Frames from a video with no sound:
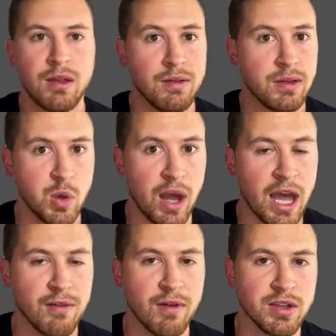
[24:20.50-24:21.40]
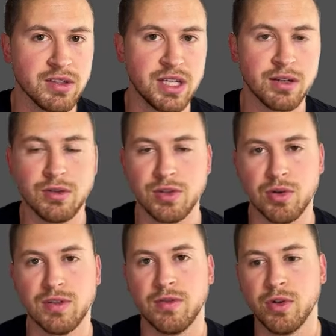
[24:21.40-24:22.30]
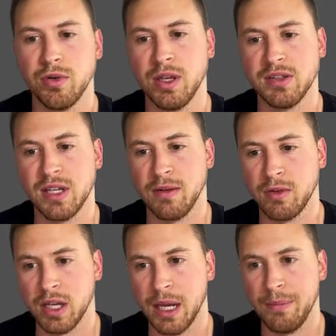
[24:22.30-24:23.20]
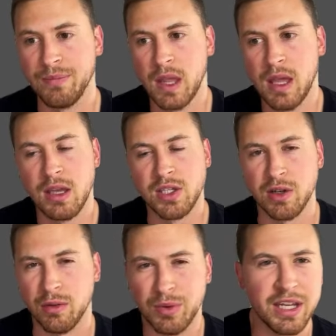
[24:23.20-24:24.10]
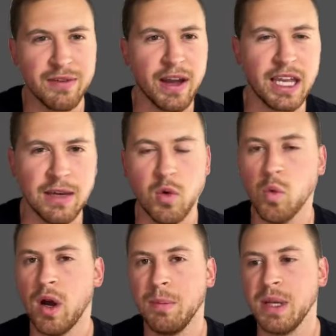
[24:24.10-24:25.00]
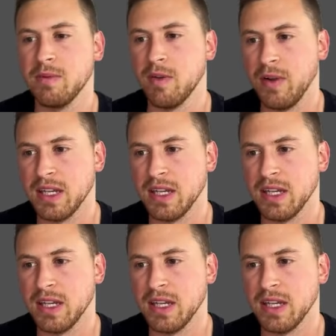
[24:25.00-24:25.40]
you have a single source of truth inside of ClickUp. So really, if I can give you one piece of advice